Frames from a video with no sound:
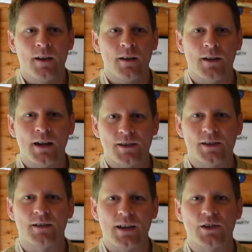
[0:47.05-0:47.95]

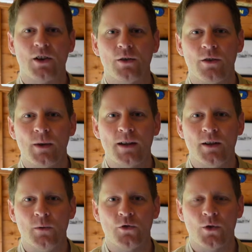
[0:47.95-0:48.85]
that's kind of the way that
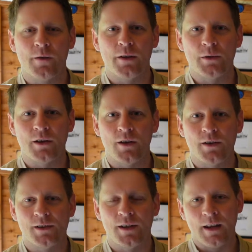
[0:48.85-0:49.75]
you would drive those
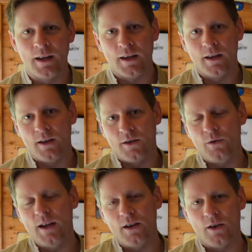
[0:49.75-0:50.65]
cars. You
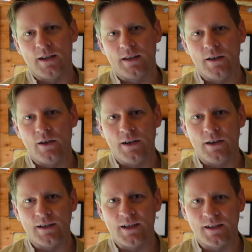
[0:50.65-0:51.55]
then got into the early
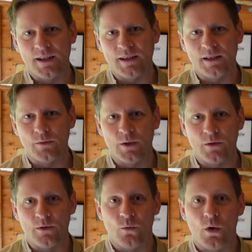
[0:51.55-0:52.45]
1960s, which
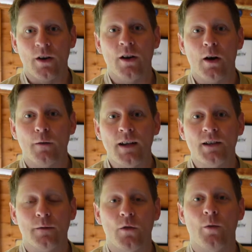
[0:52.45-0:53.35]
was the 1.5
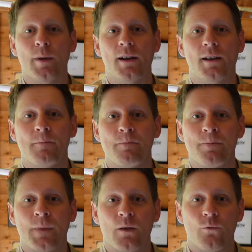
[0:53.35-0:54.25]
litre formula,
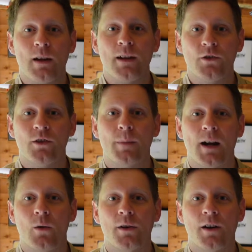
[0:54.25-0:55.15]
really
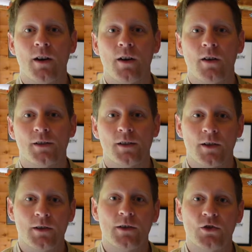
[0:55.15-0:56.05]
underpowered cars, and
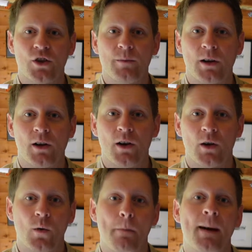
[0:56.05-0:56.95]
guys like Jim
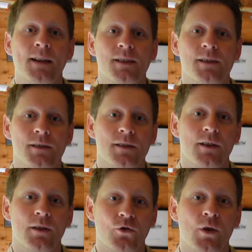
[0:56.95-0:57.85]
Clark were masters
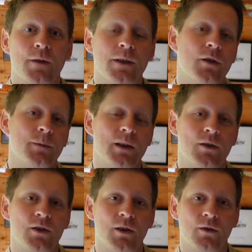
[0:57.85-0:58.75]
at driving those because you